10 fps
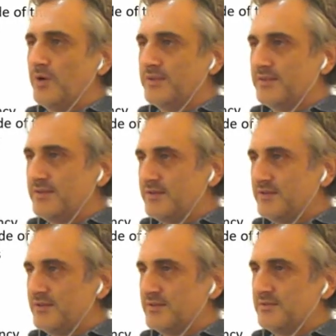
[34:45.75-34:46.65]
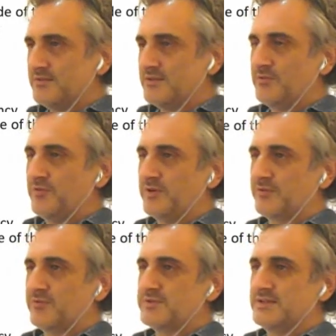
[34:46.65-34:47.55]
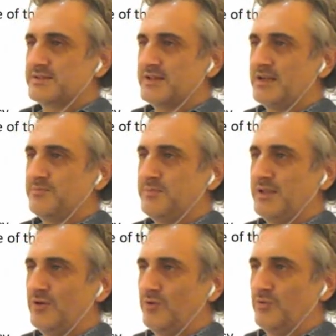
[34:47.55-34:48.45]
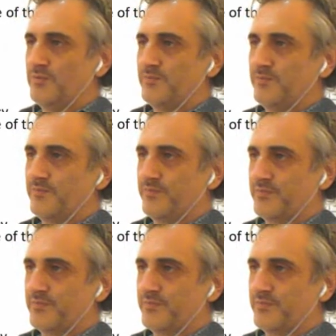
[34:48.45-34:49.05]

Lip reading: When our frequencies are below